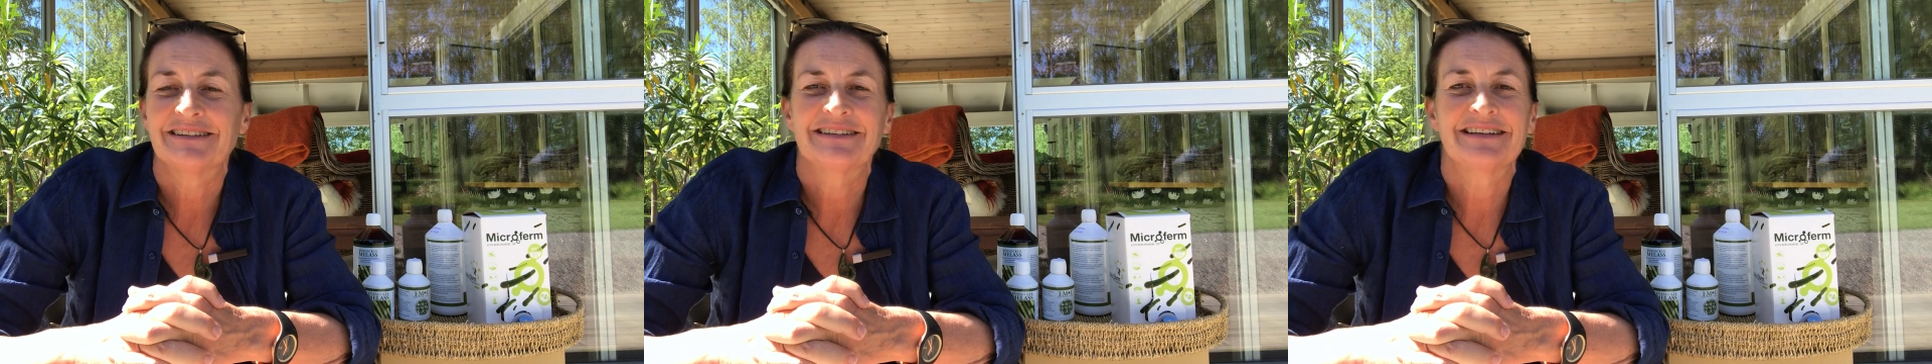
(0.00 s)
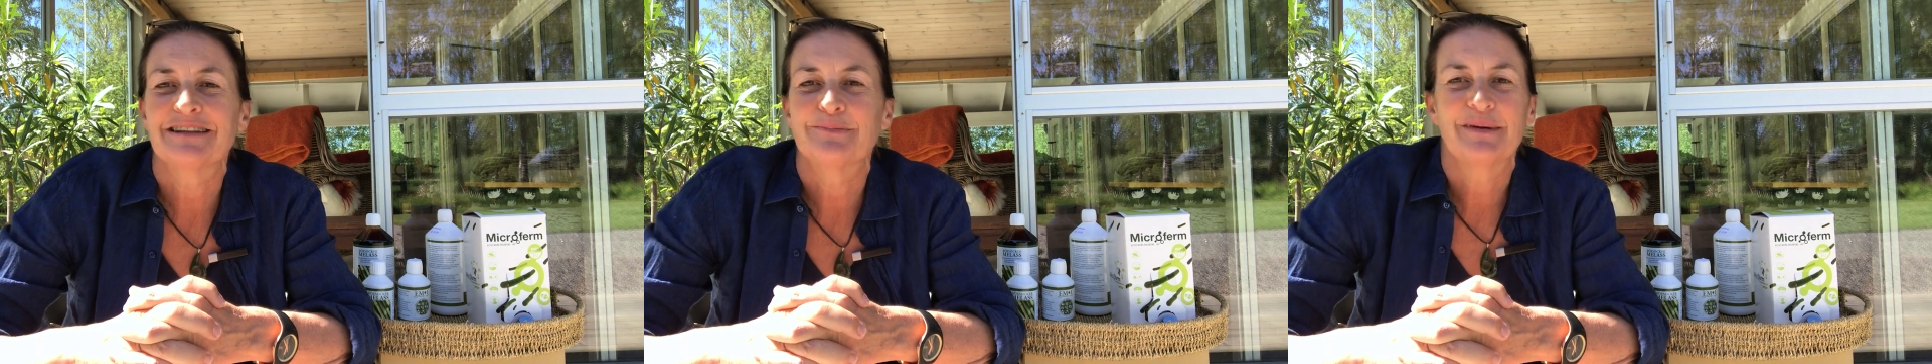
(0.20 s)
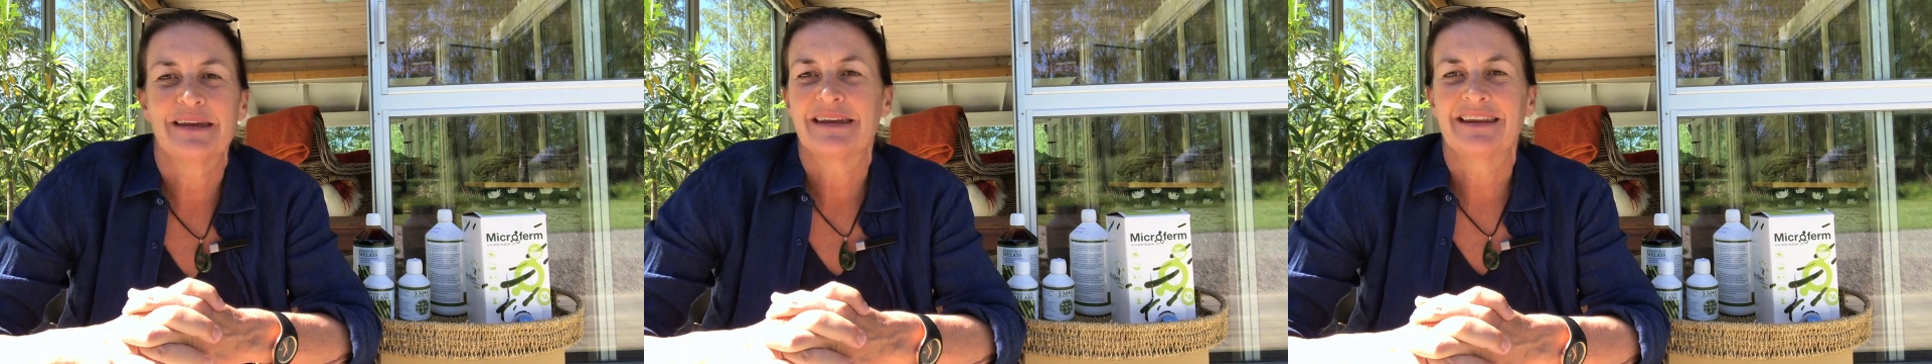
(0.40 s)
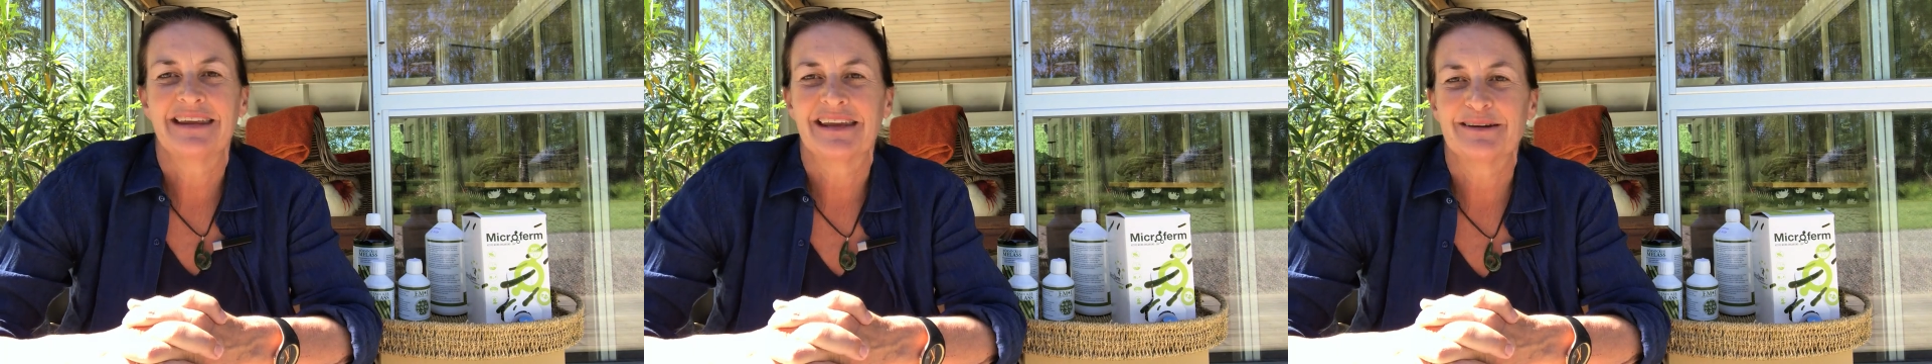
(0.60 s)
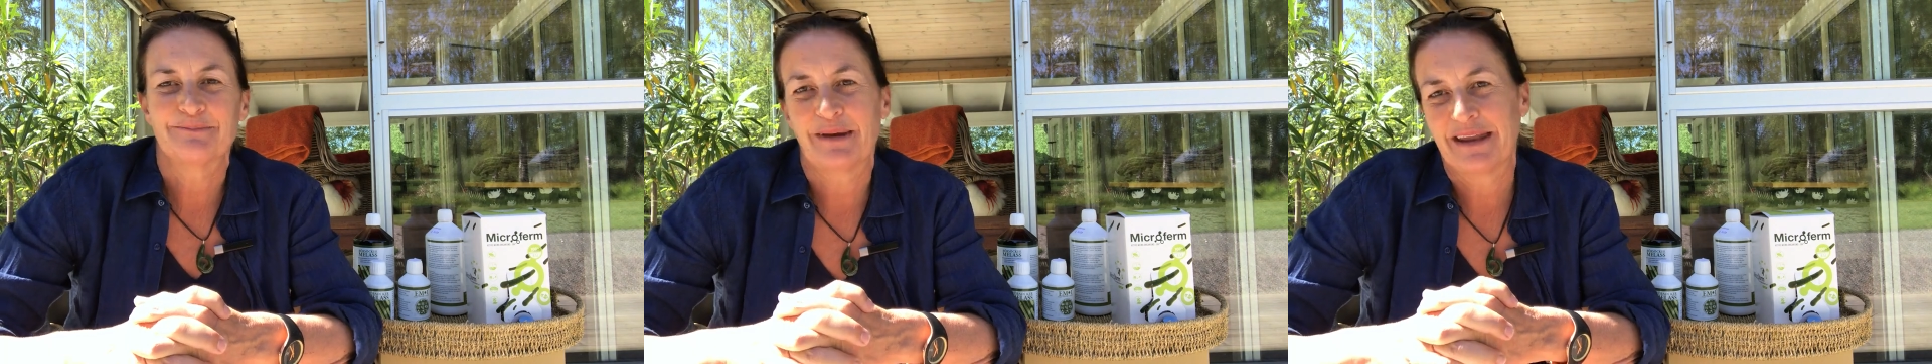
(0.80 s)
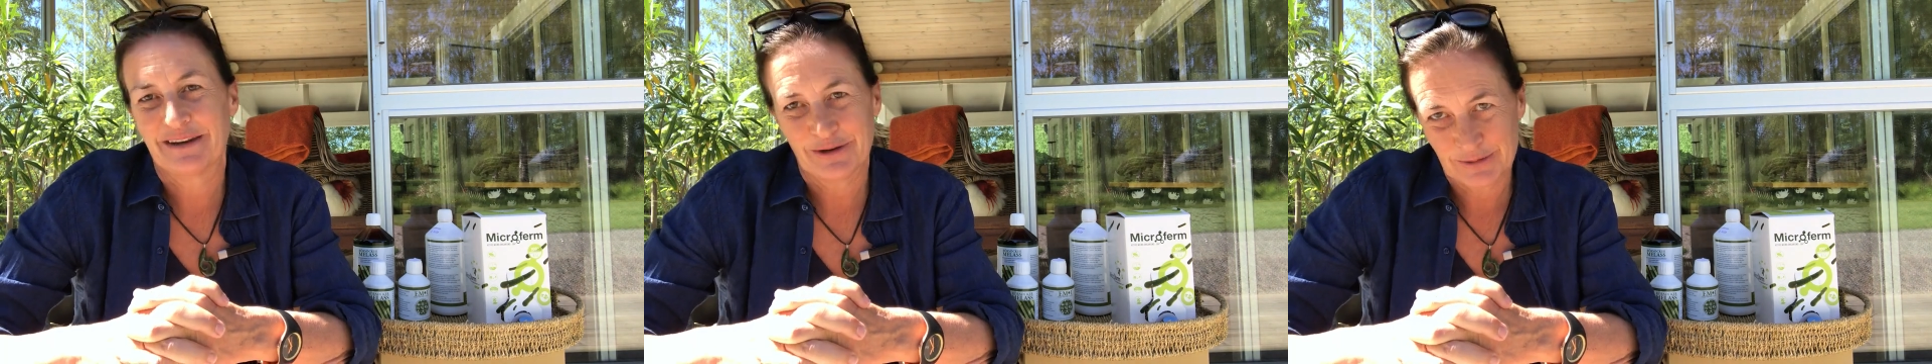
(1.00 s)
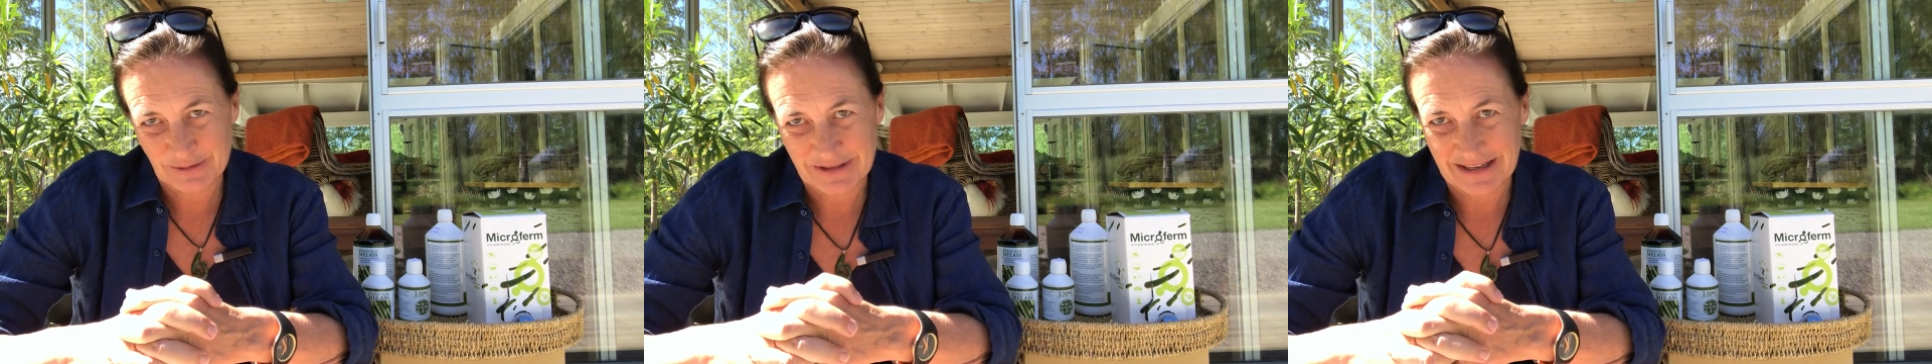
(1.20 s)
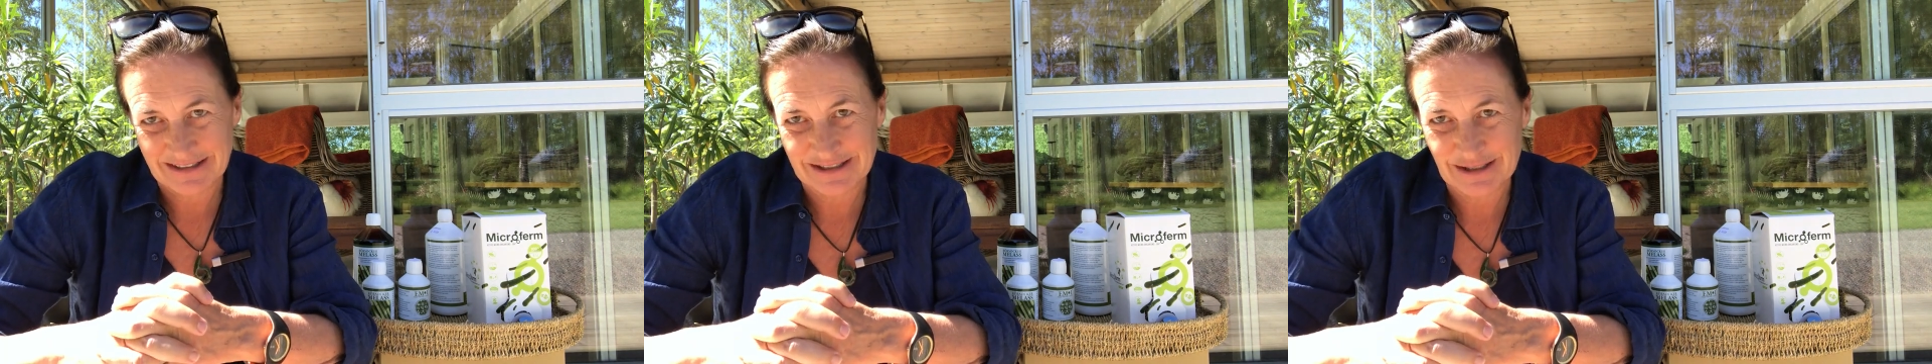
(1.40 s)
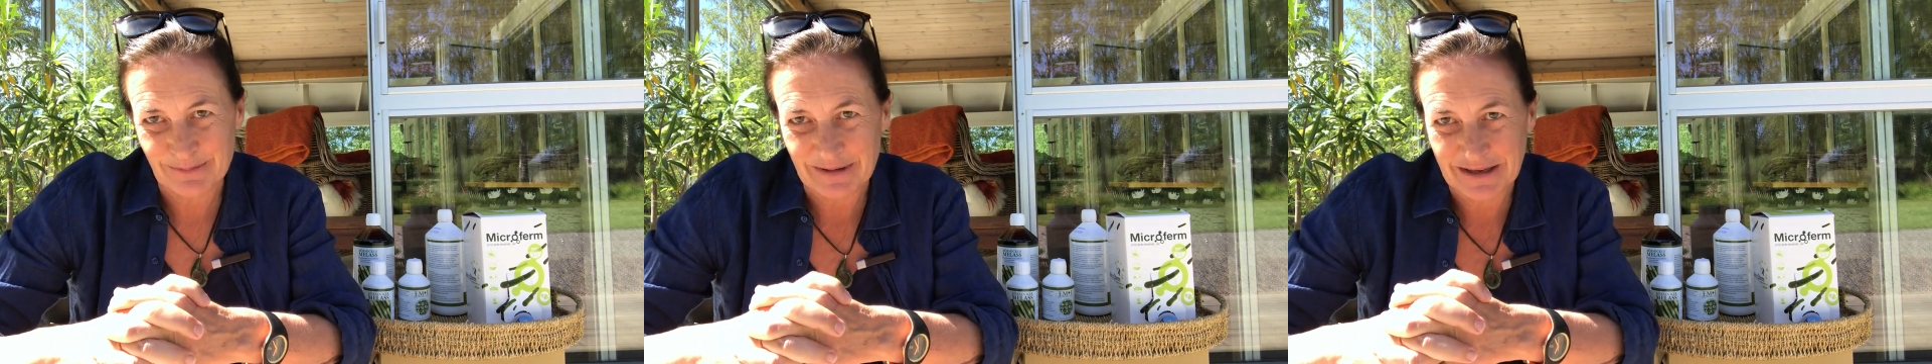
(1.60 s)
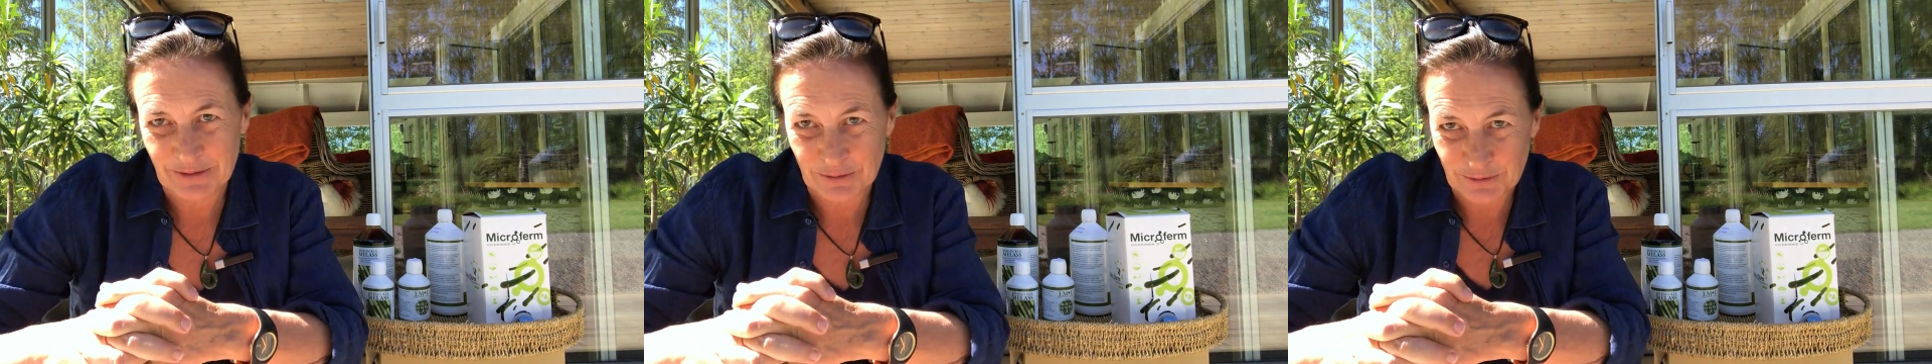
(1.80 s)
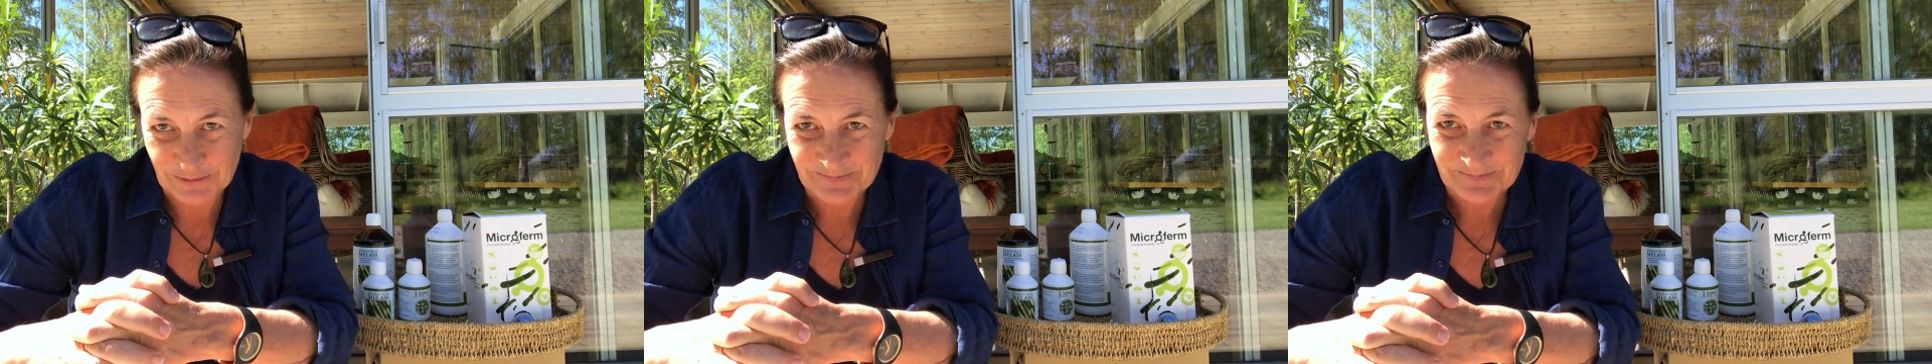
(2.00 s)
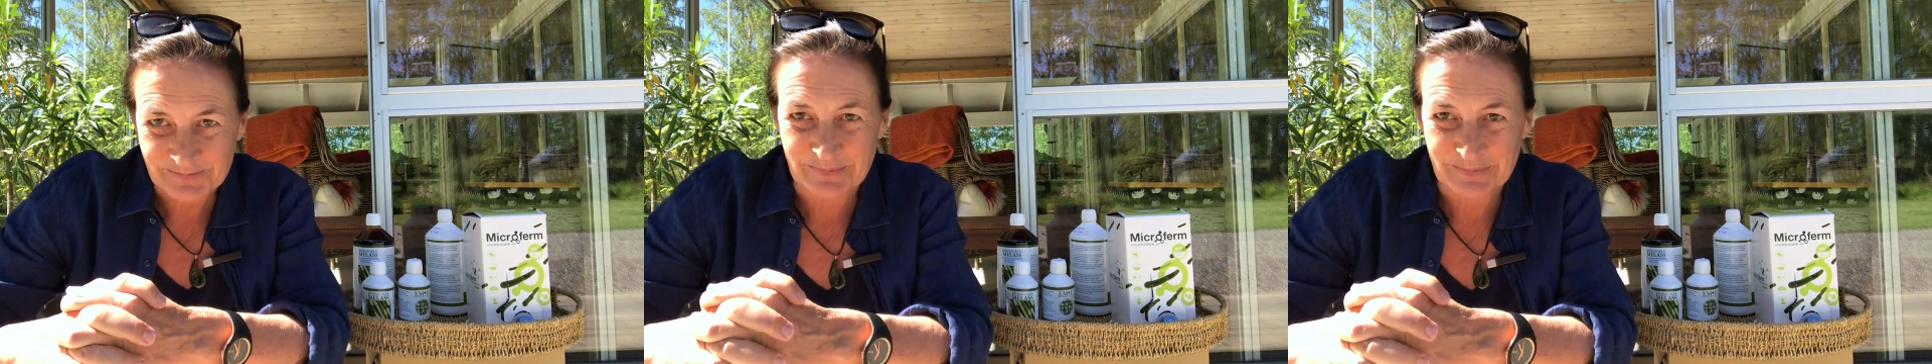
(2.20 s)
In the beginning, it made no sense to me at all,